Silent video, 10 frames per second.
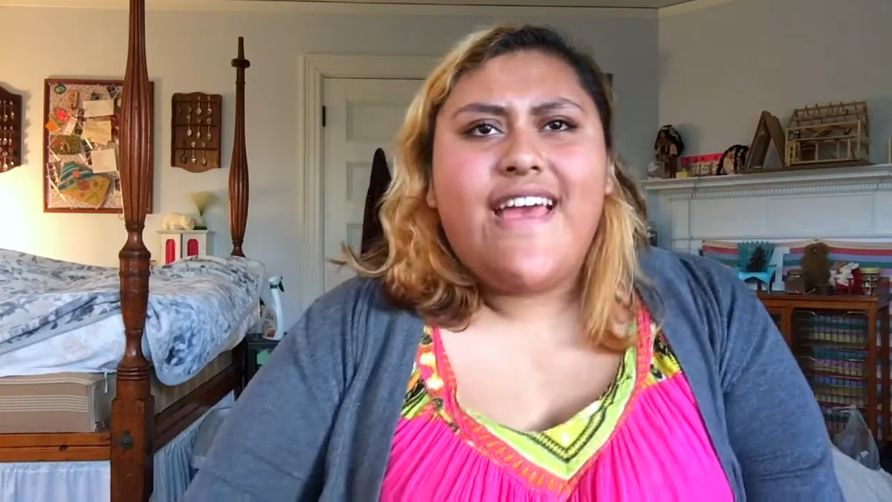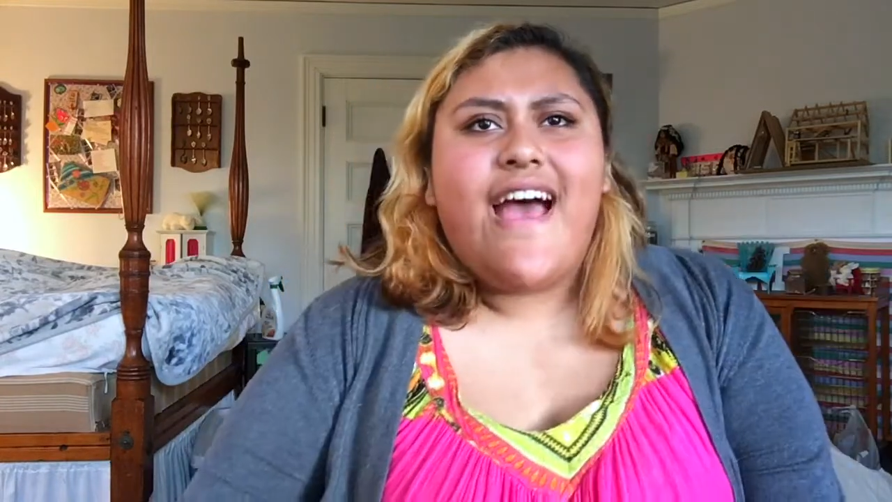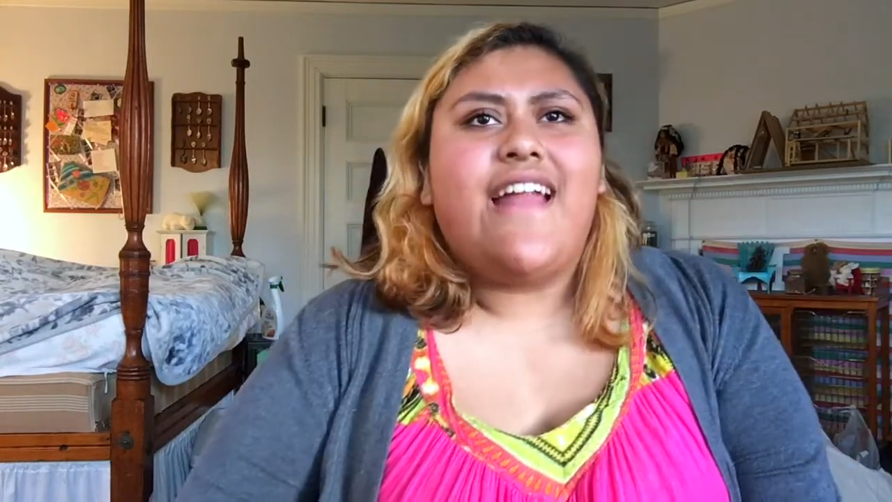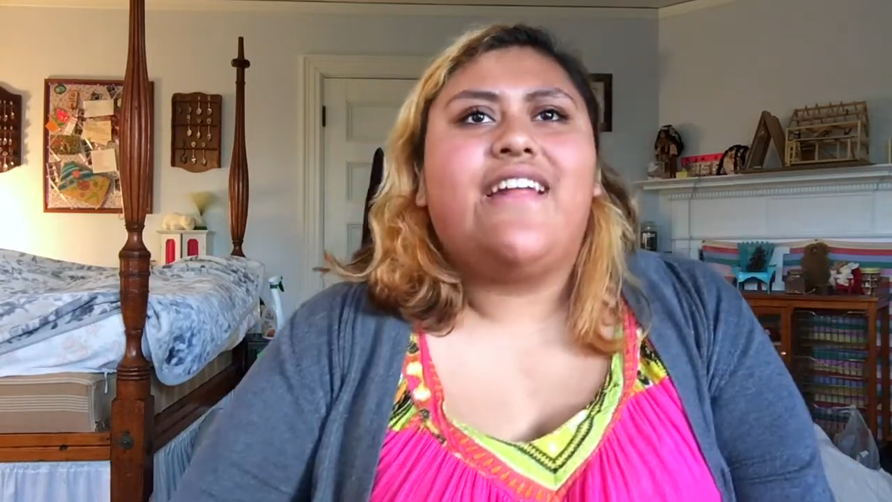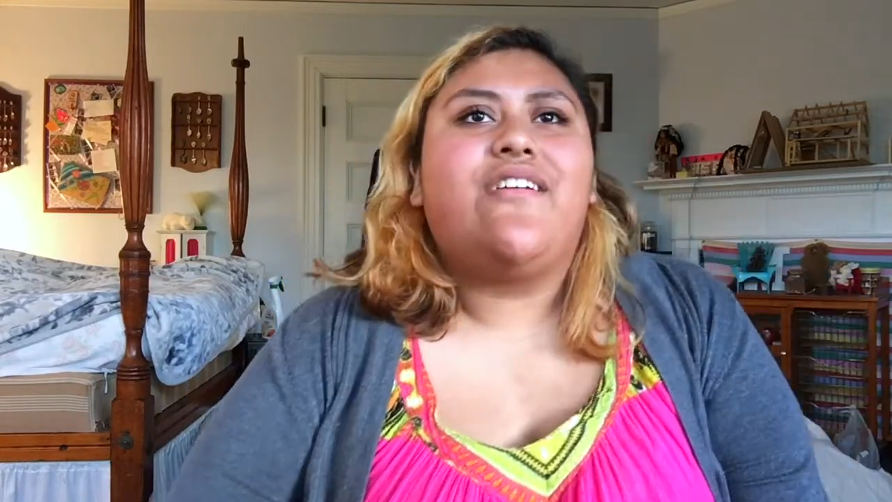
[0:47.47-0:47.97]

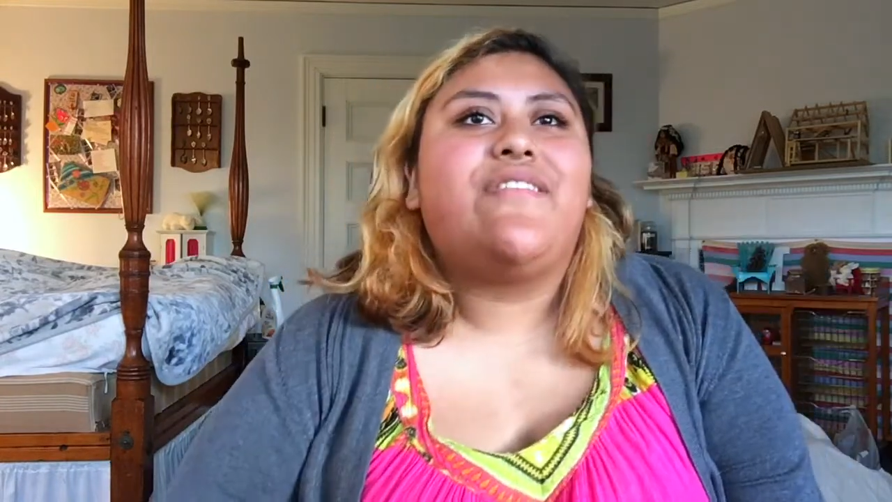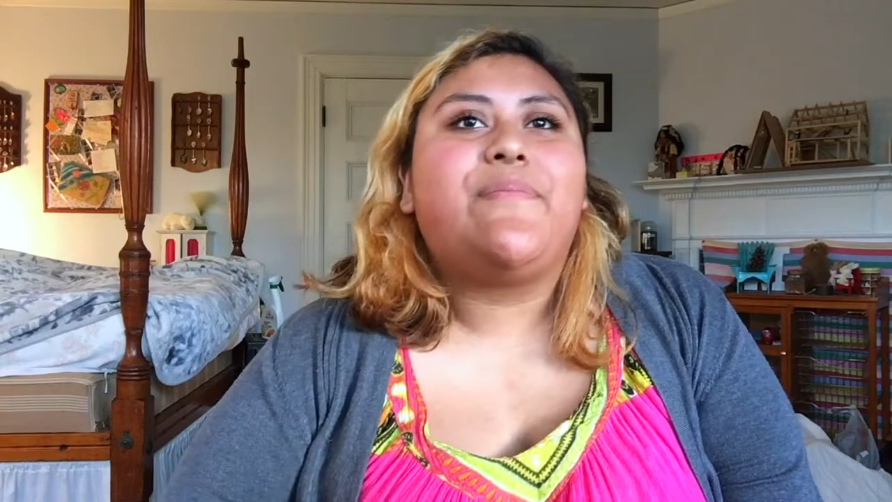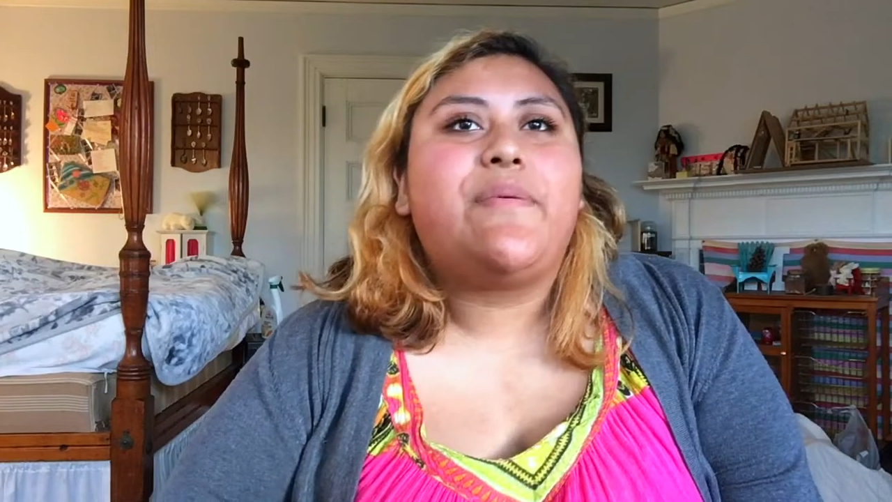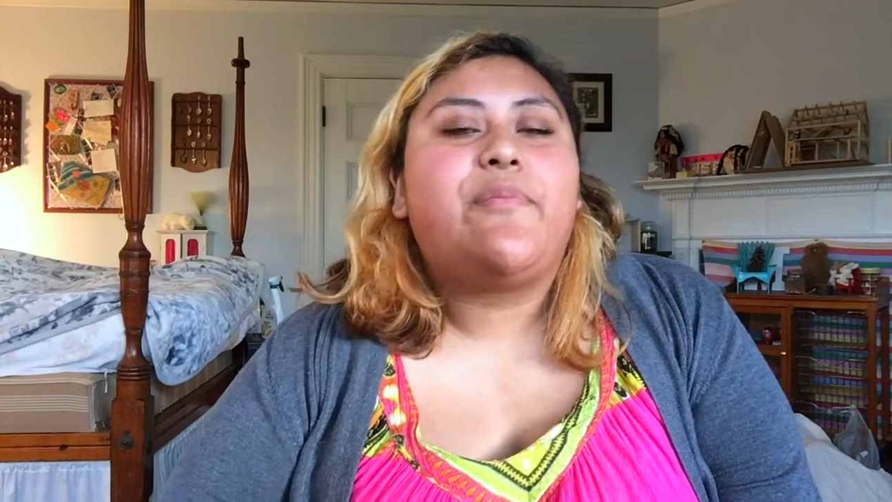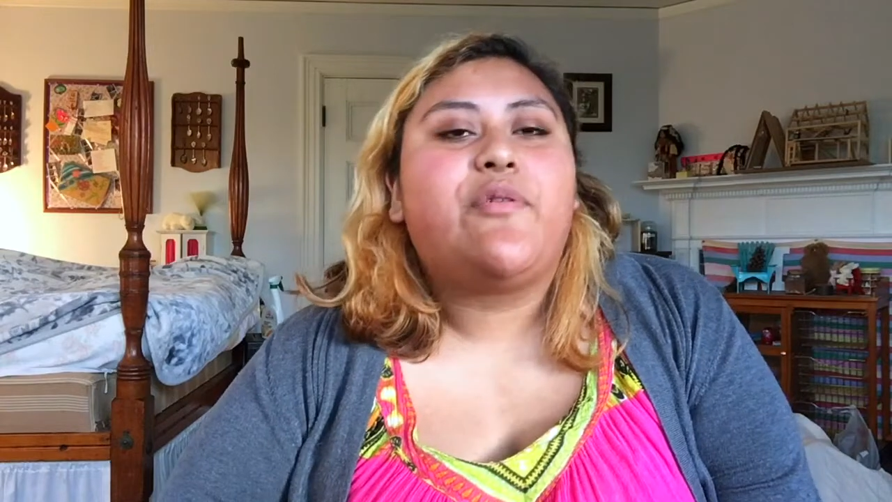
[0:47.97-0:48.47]
And I know that
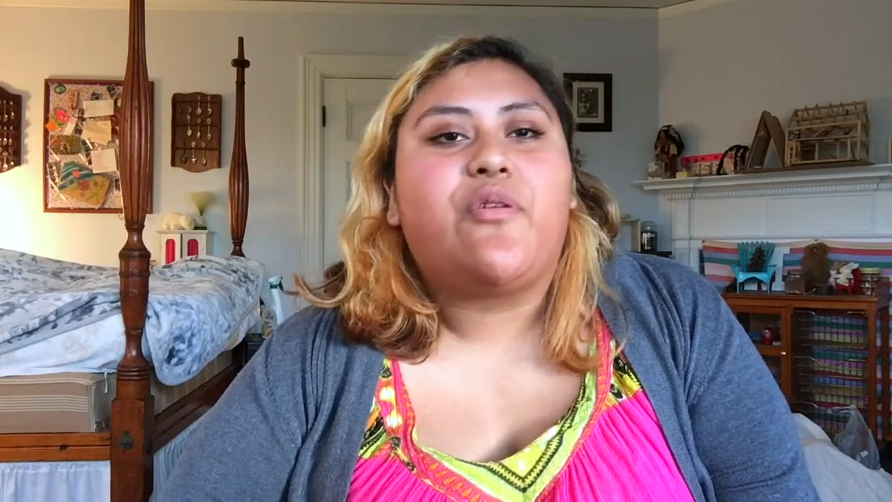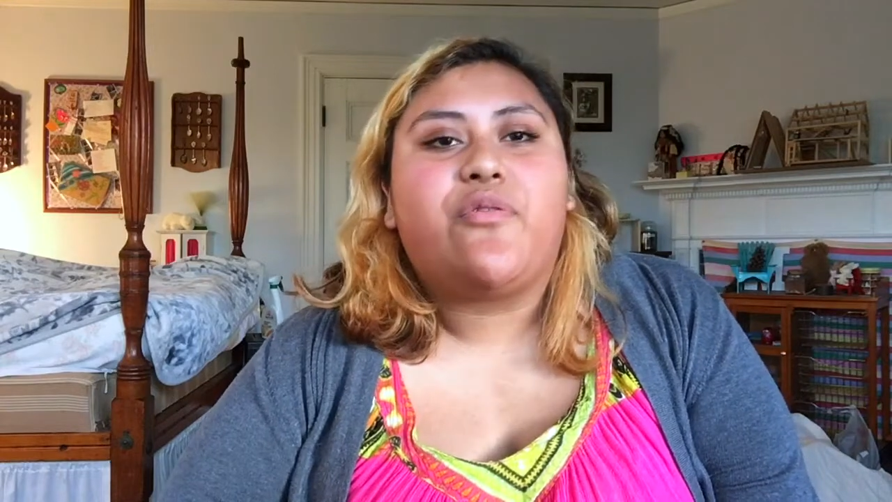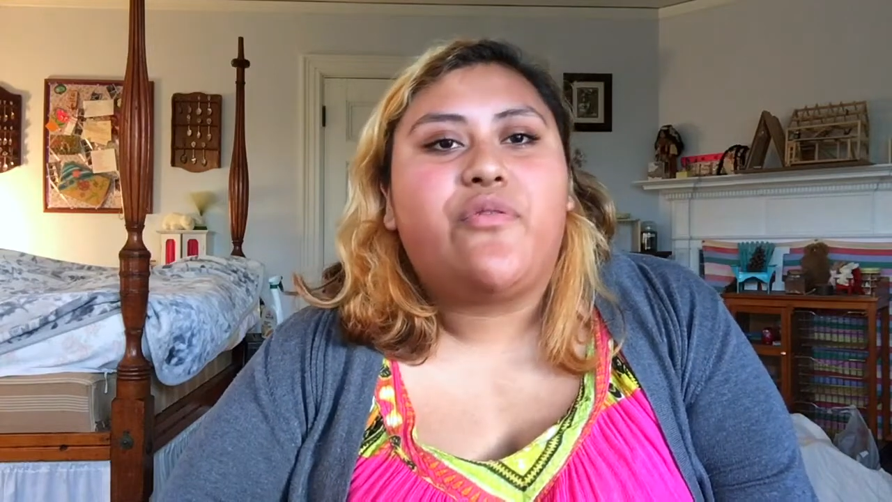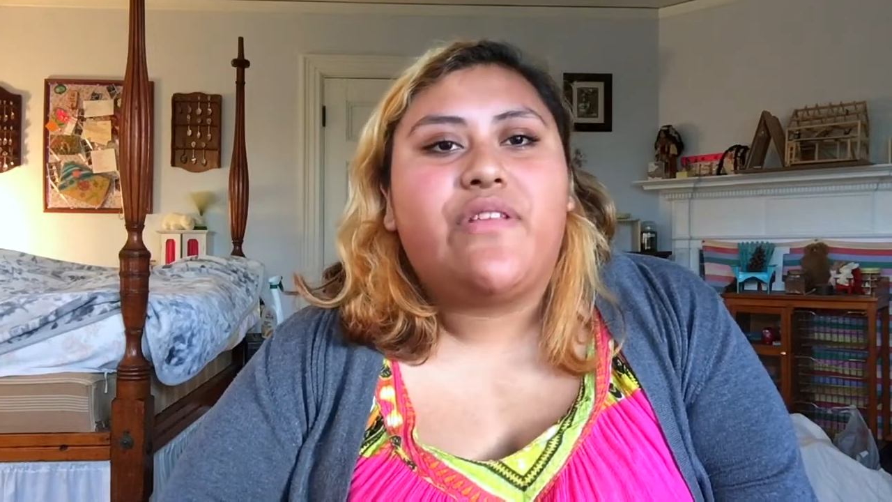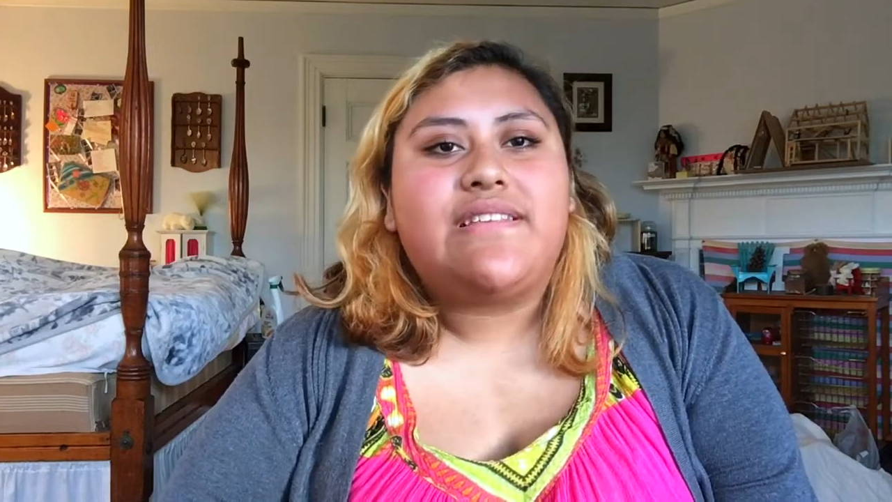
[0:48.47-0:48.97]
people go
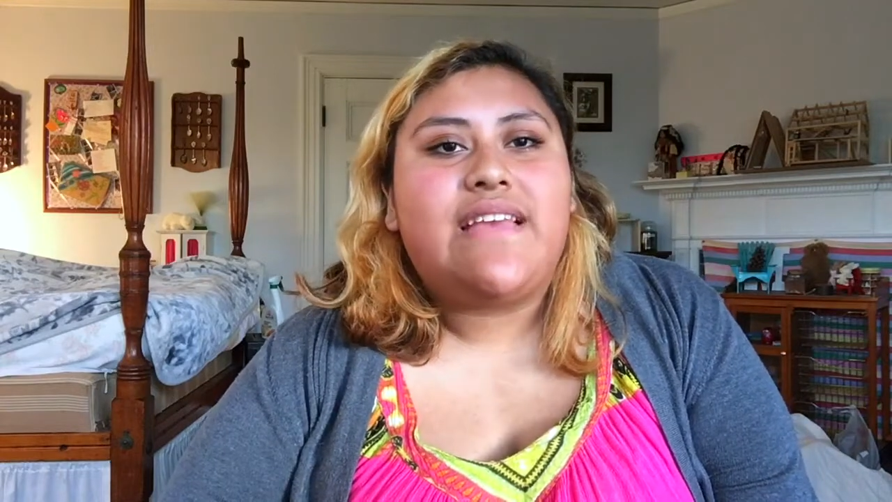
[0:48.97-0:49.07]
through this